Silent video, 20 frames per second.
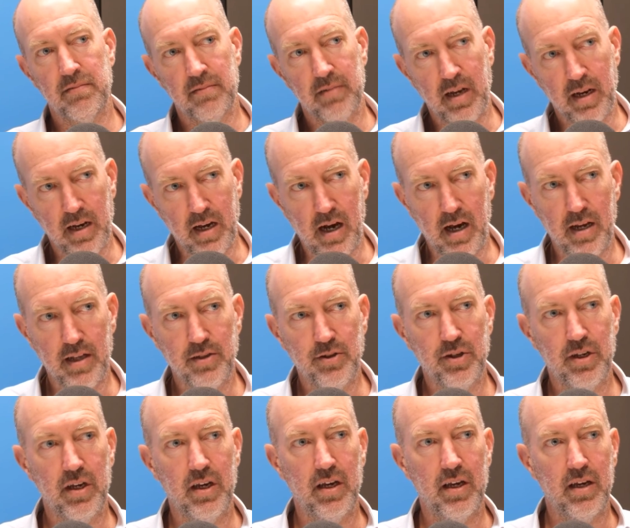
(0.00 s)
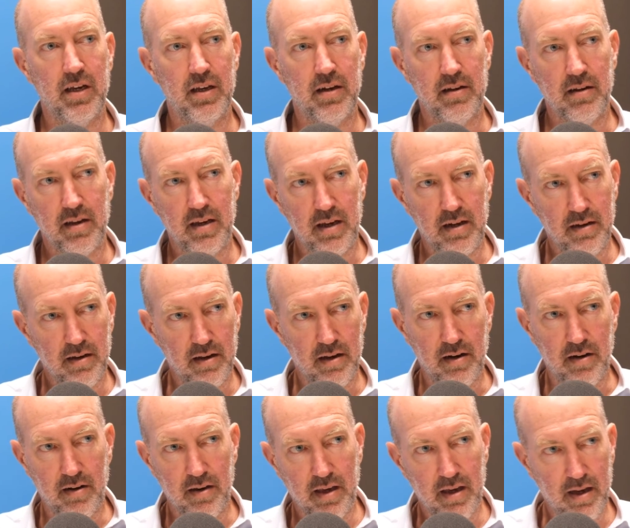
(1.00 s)
technology and
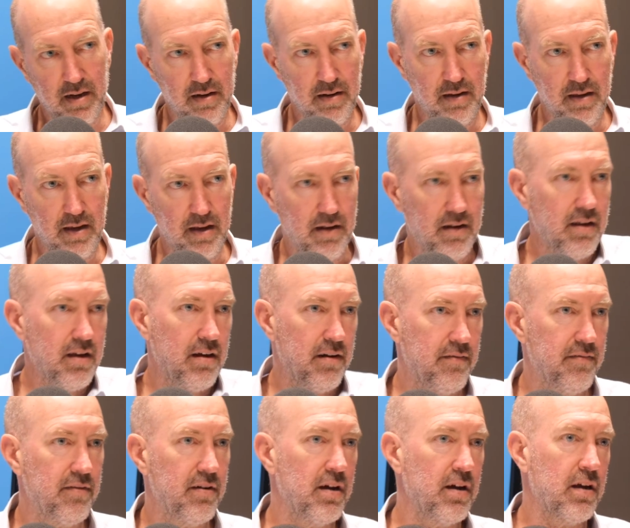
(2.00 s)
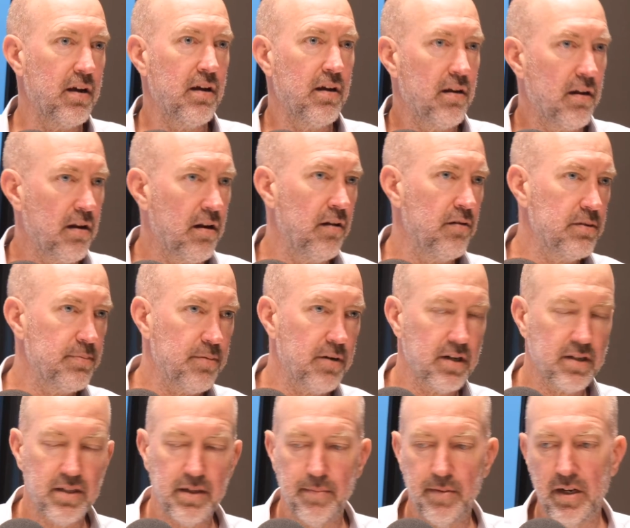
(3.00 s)
get kind of a close
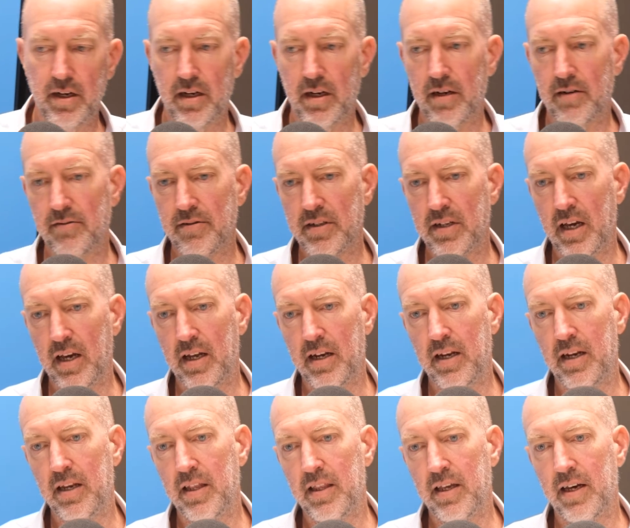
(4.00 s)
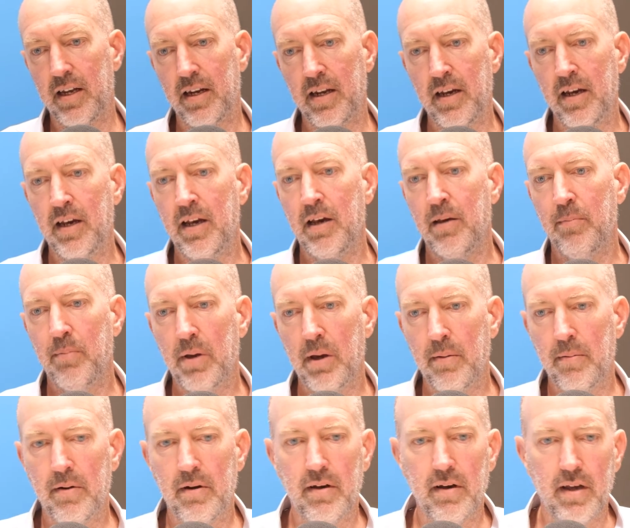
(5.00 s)
proximity to understand it, and then be
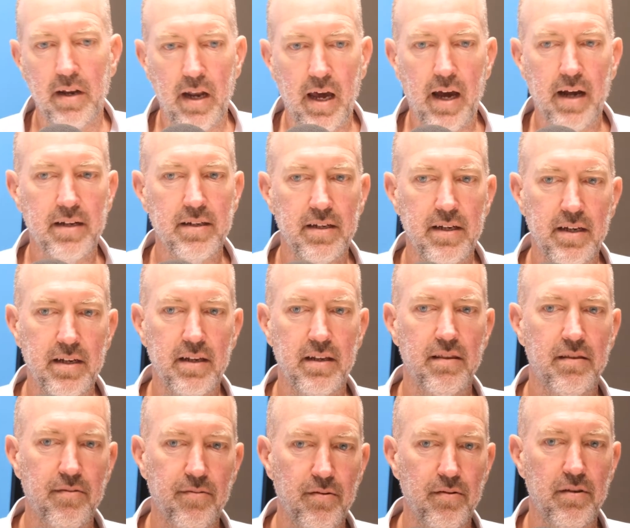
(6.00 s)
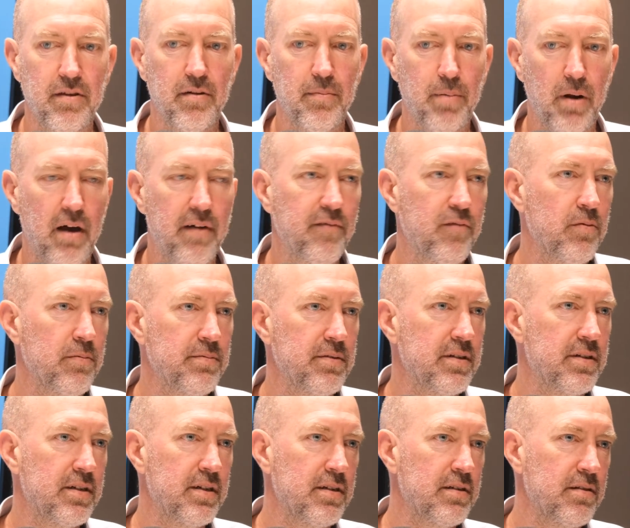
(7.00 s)
able to enact it and through their platforms and
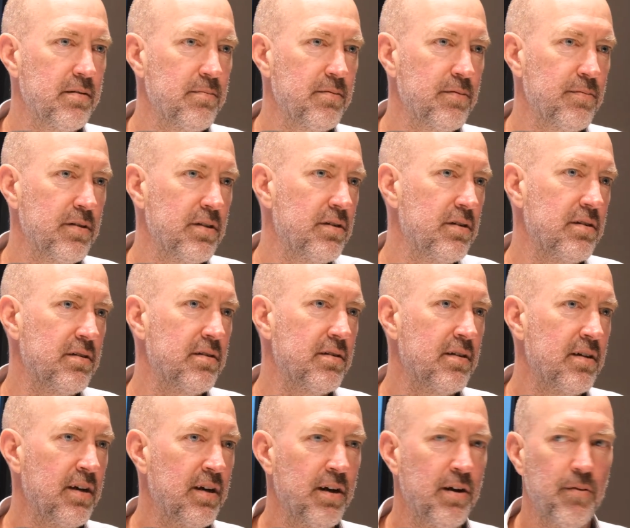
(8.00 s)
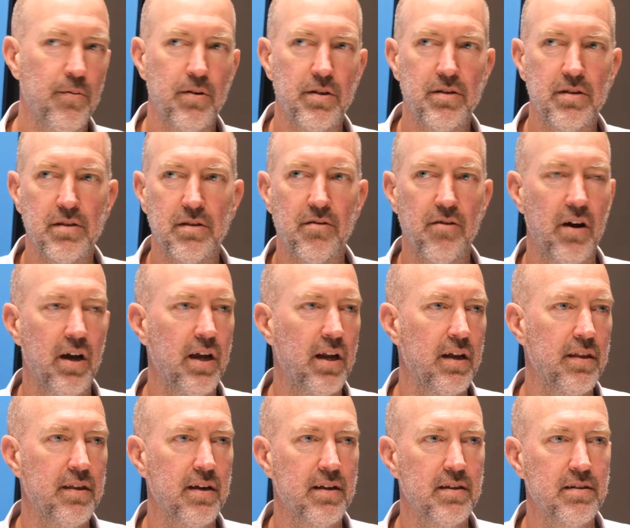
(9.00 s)
systems, which is great. I
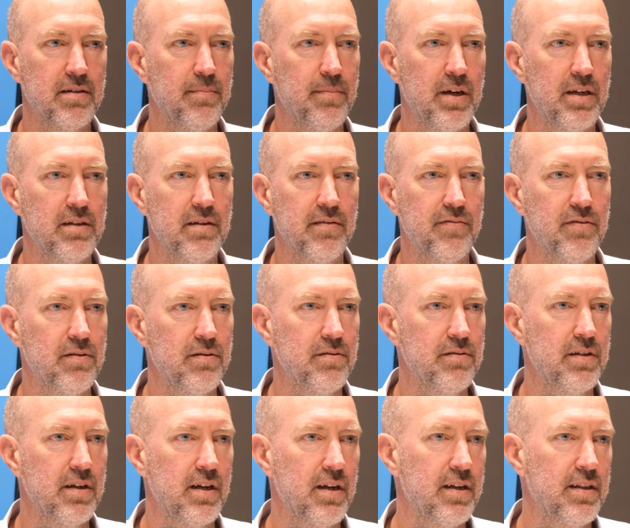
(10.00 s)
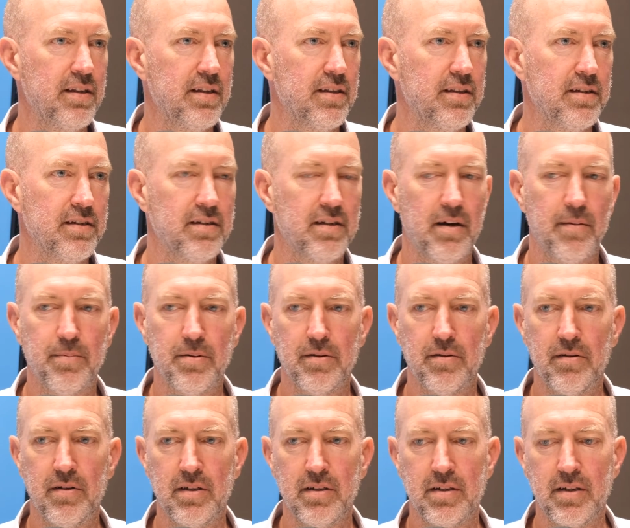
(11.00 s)
think it's amazing for New Zealand that this
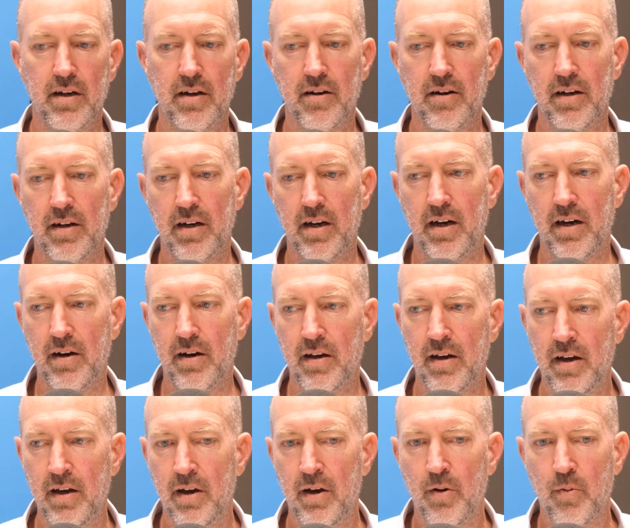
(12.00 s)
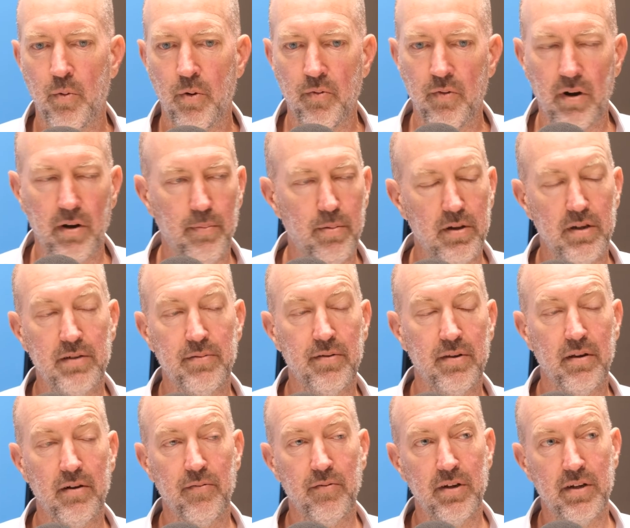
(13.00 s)
opportunity is there, and we're really pleased with
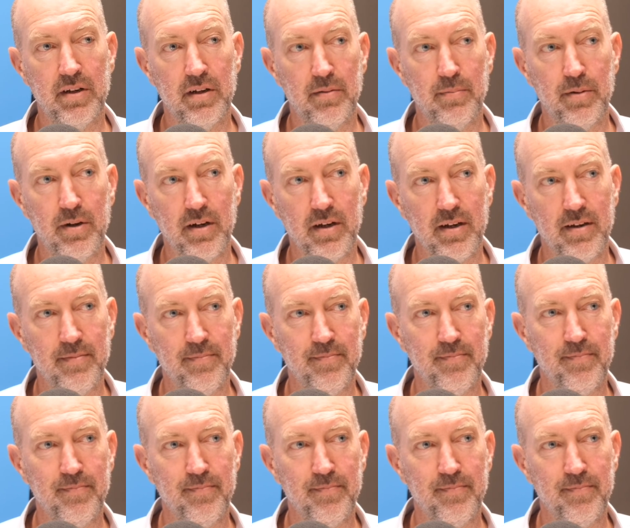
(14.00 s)
our retail book.